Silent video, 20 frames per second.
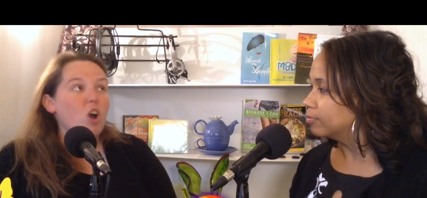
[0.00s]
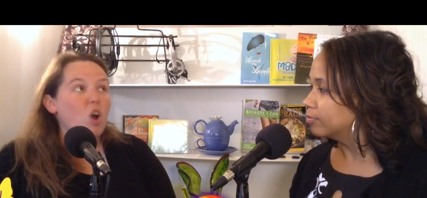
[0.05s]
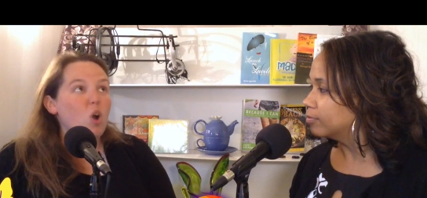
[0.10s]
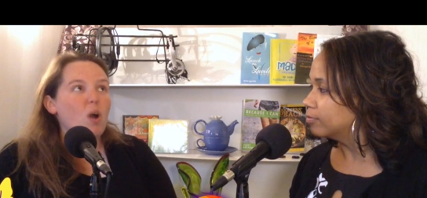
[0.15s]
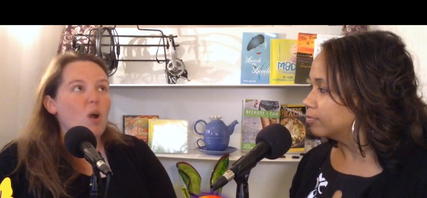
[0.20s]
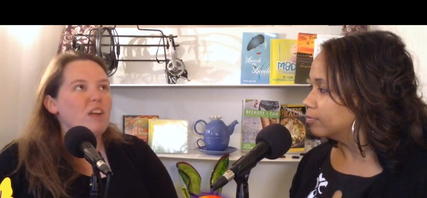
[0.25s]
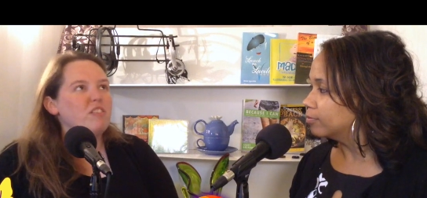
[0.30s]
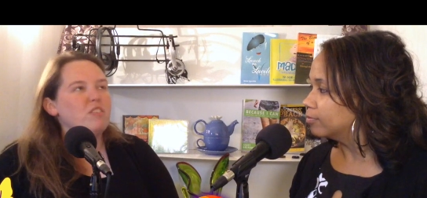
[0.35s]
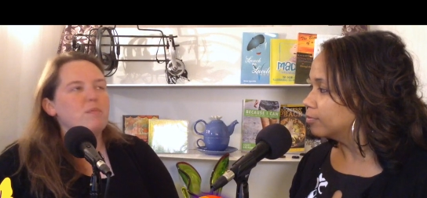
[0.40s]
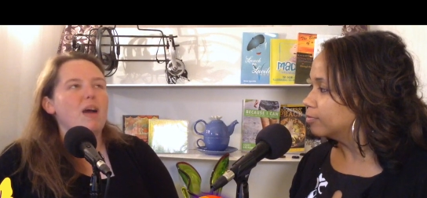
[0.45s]
Speaker 1: oh,
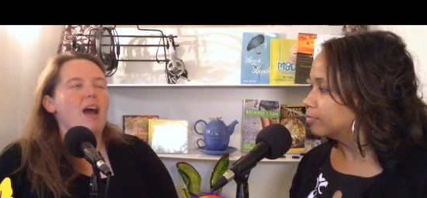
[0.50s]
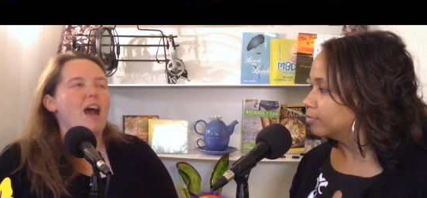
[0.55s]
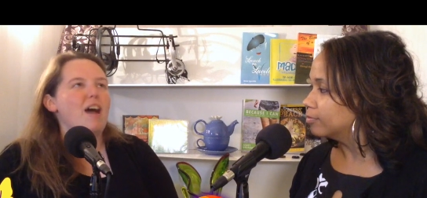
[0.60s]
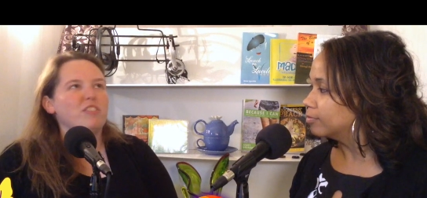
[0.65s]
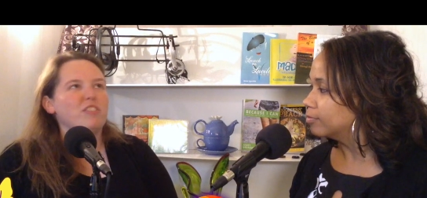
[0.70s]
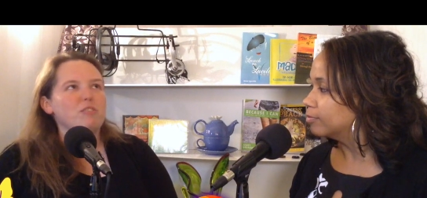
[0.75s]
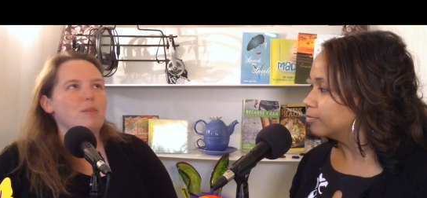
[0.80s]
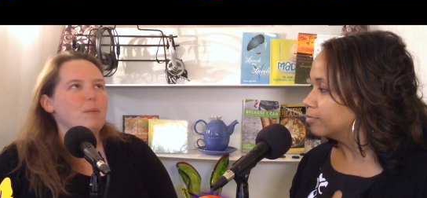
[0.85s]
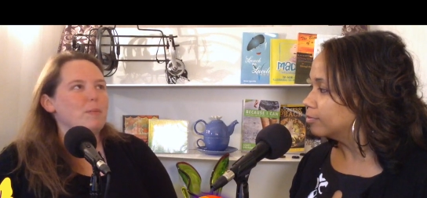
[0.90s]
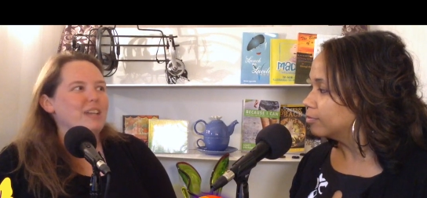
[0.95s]
I, rem- have
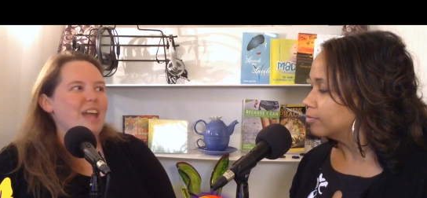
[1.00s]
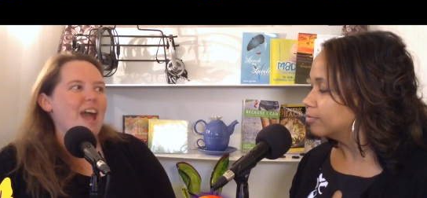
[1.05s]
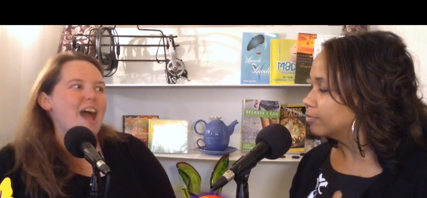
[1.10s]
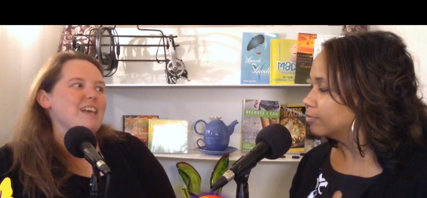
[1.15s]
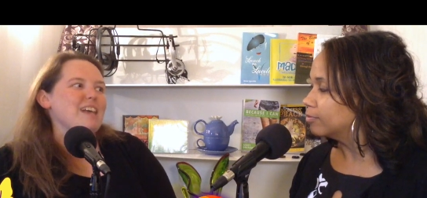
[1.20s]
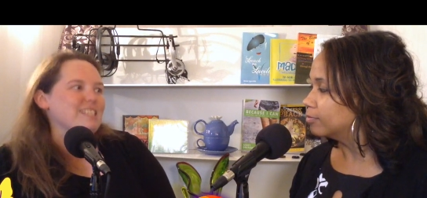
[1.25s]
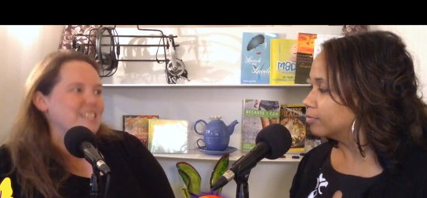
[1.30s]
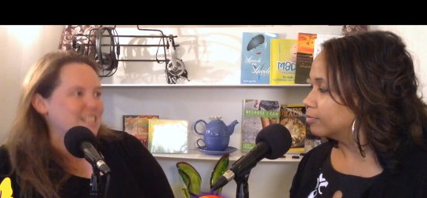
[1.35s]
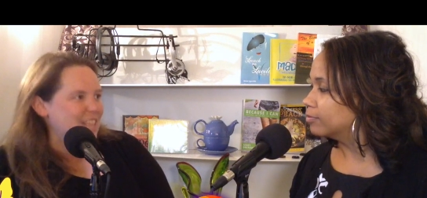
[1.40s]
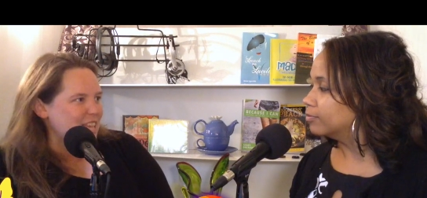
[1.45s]
to remember to
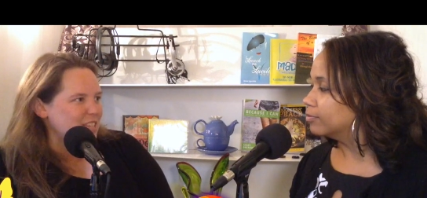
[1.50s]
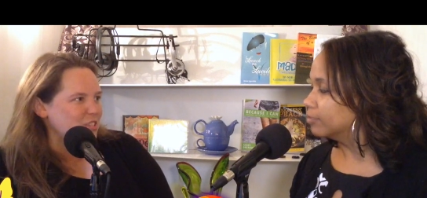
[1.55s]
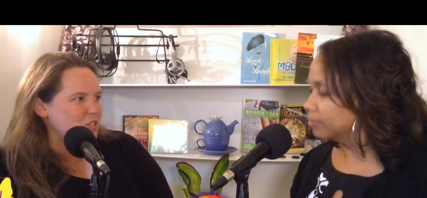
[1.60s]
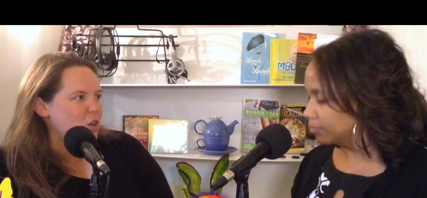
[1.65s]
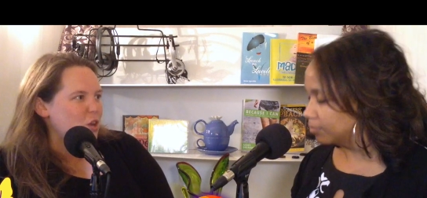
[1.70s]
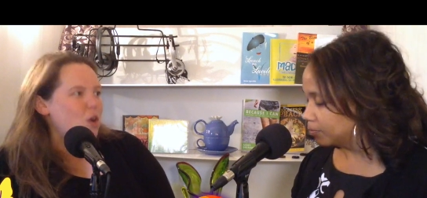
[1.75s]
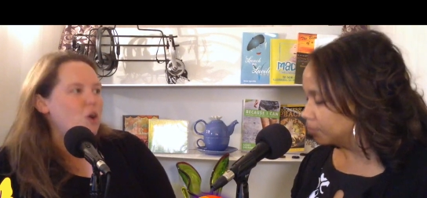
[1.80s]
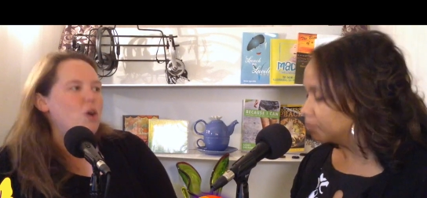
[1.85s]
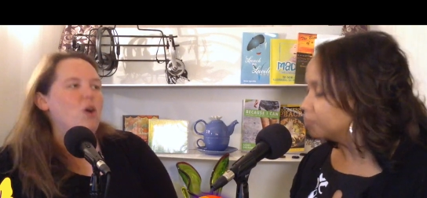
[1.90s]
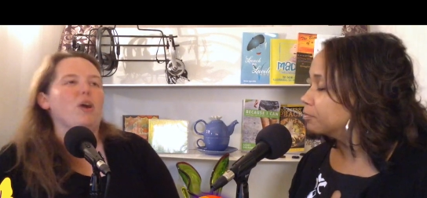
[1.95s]
ask this
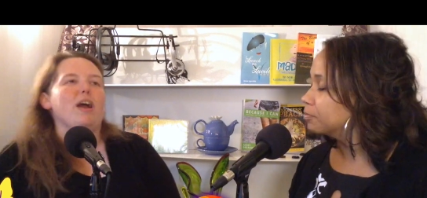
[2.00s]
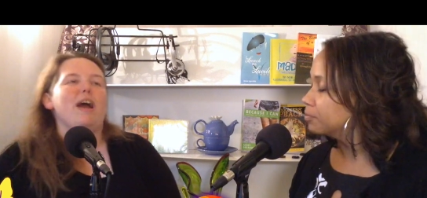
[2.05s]
mm-hmm.